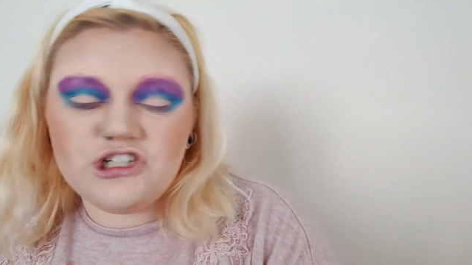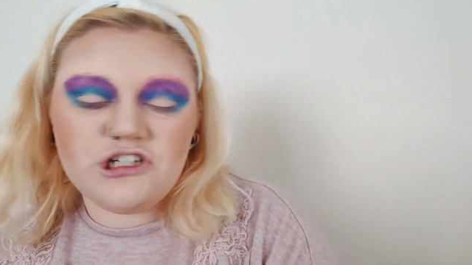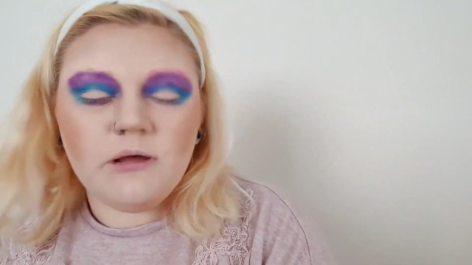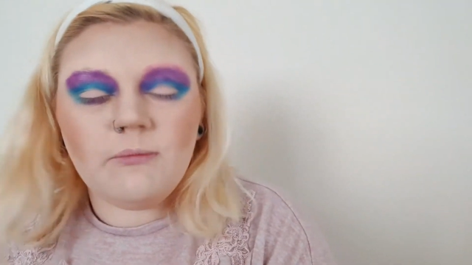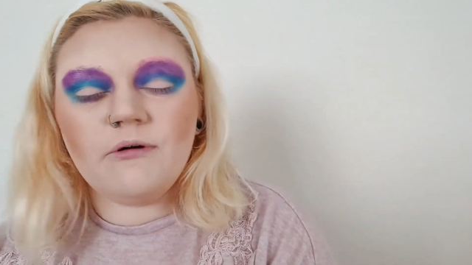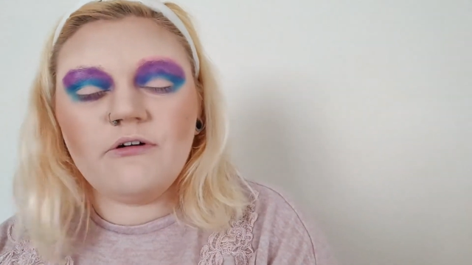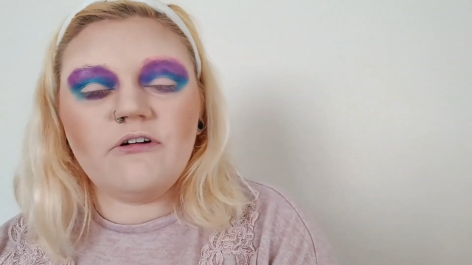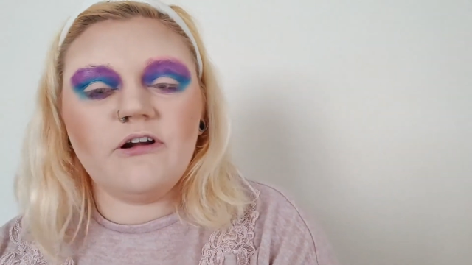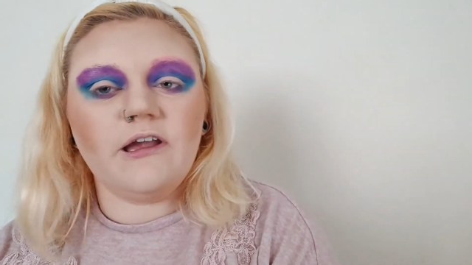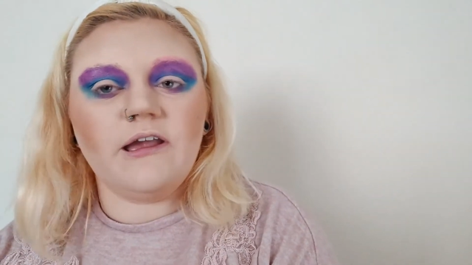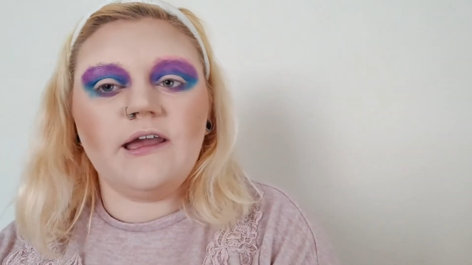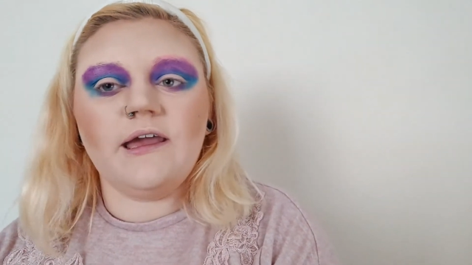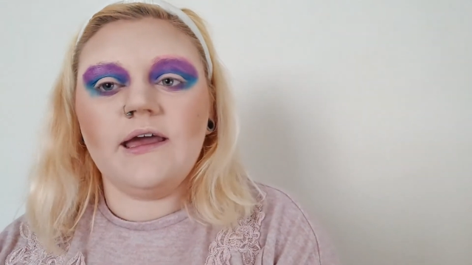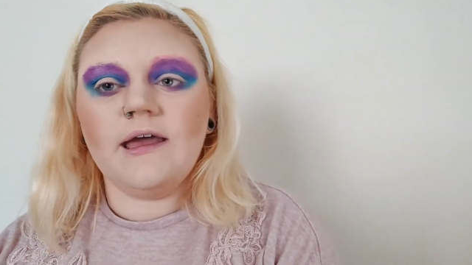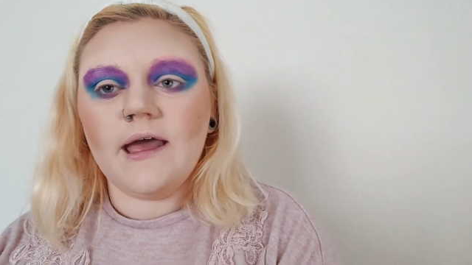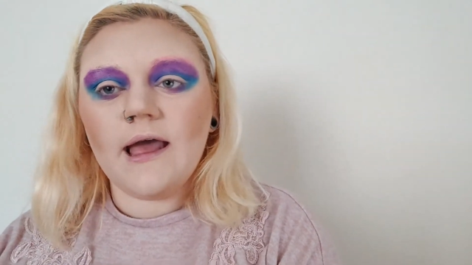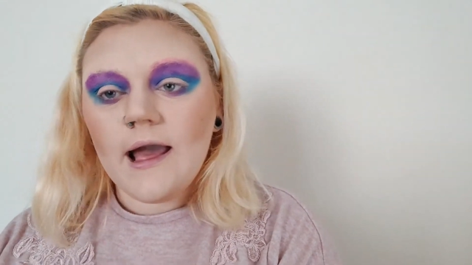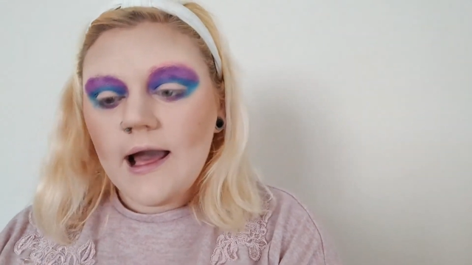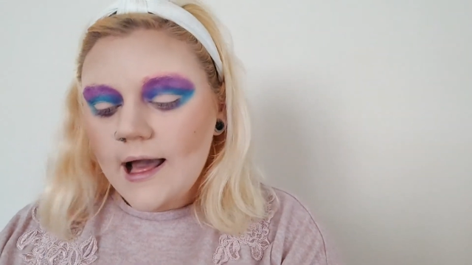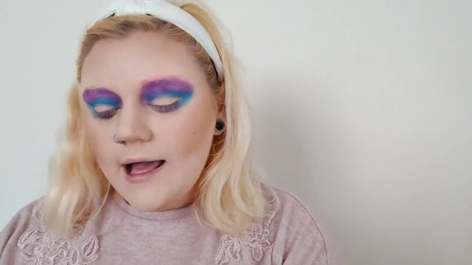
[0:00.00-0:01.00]
shimmery,
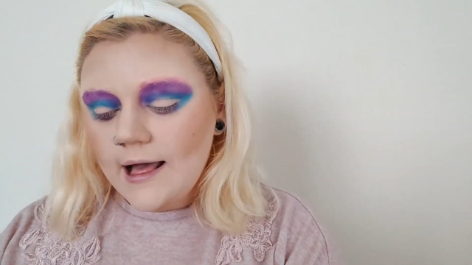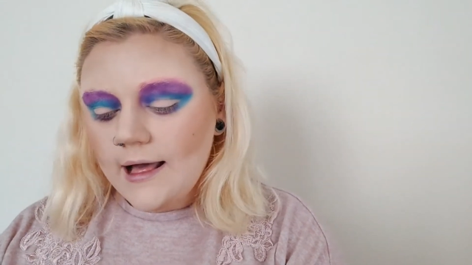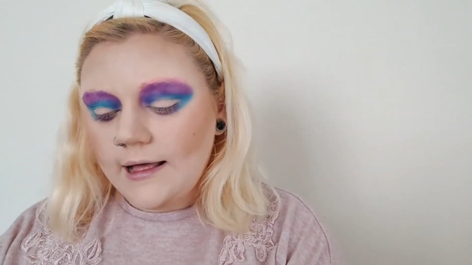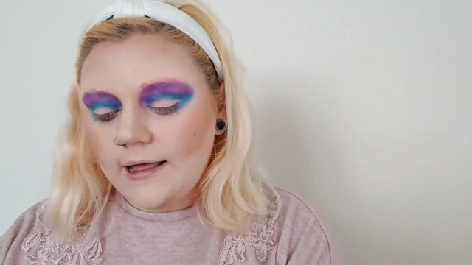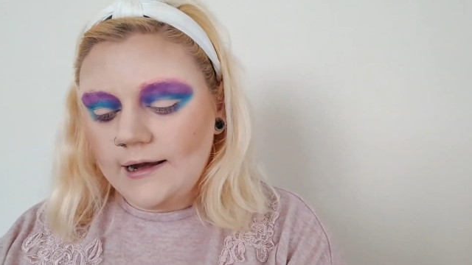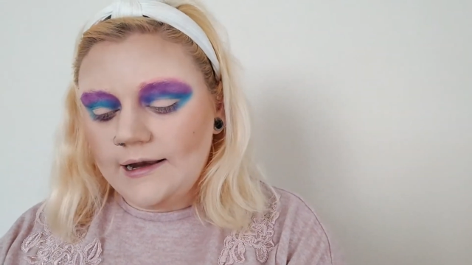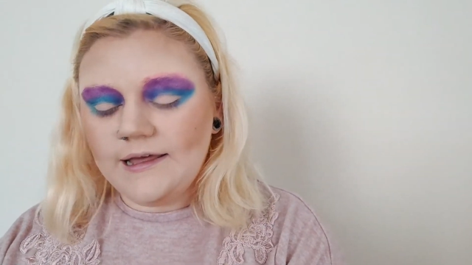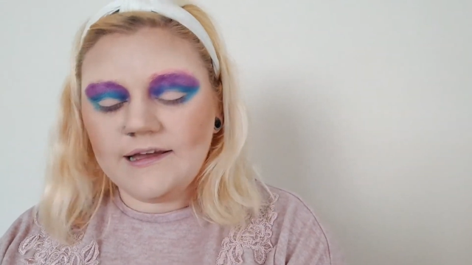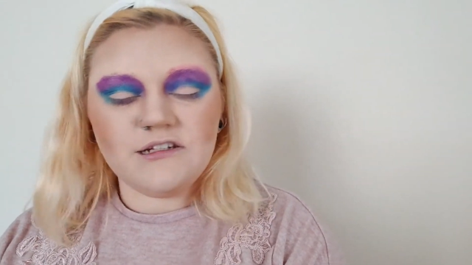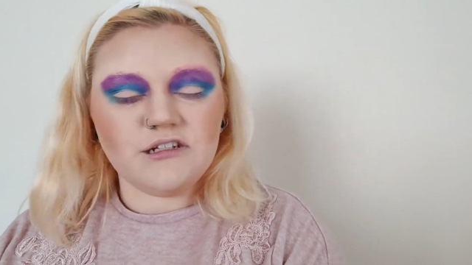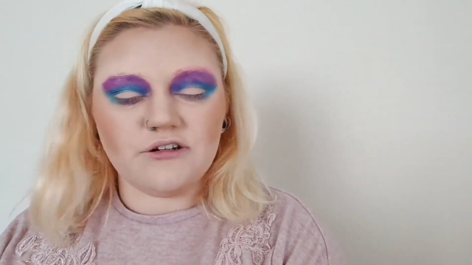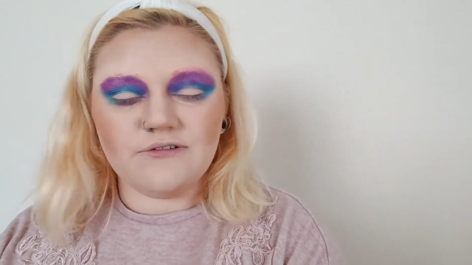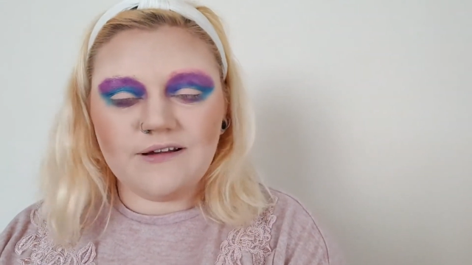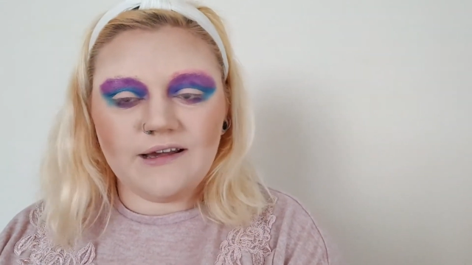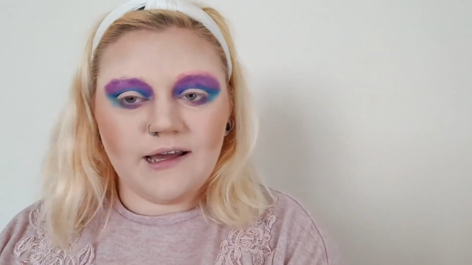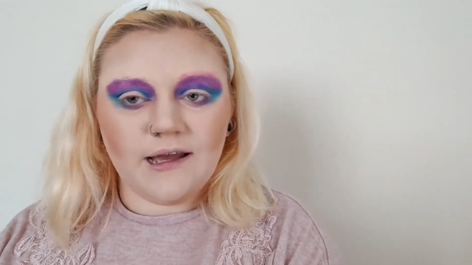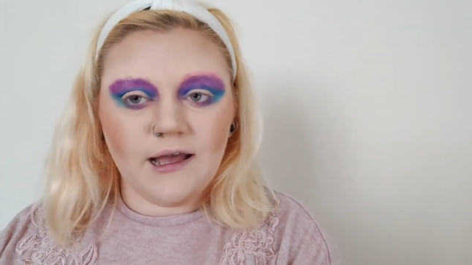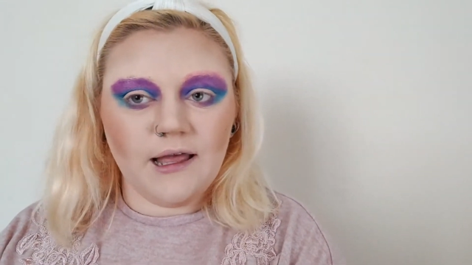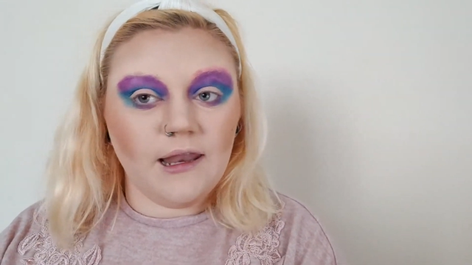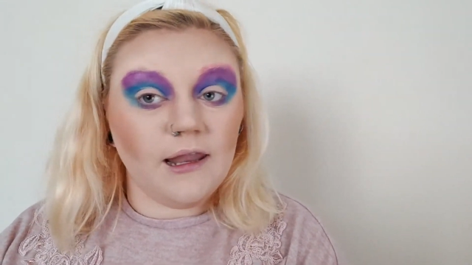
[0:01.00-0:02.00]

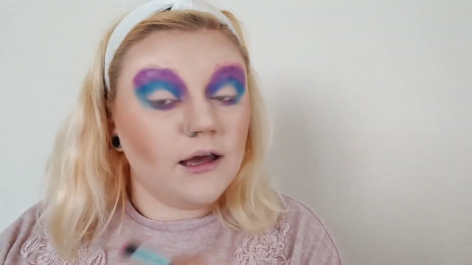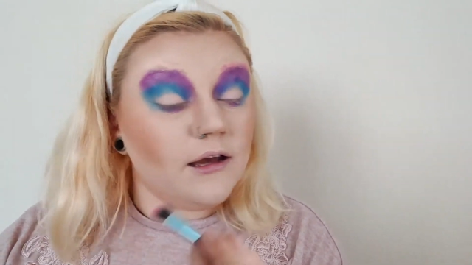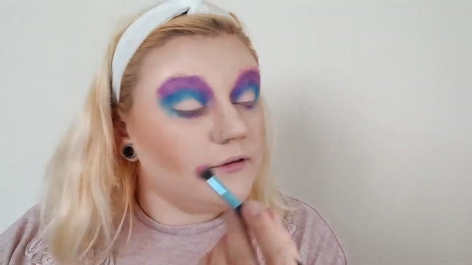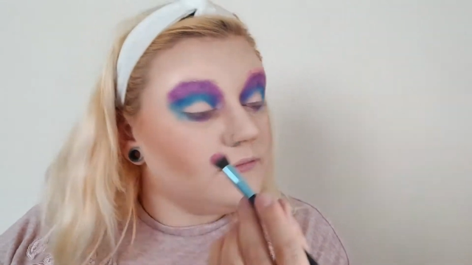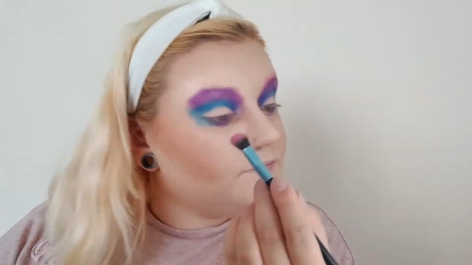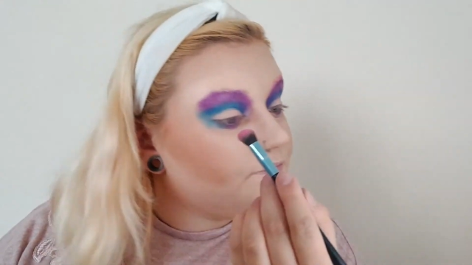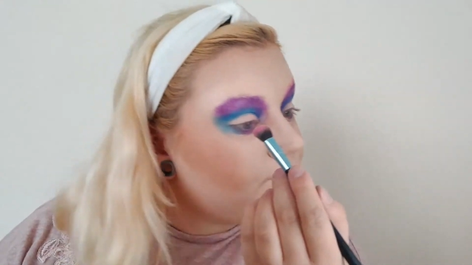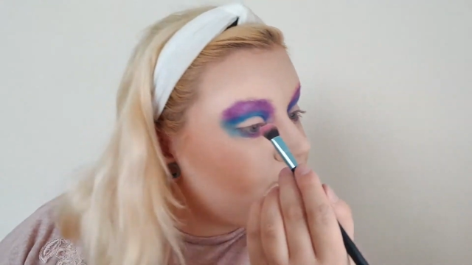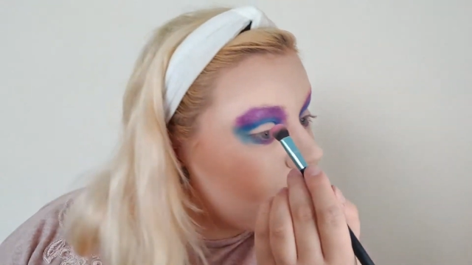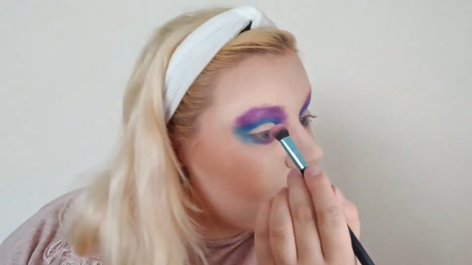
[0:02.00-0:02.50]
glittery colour.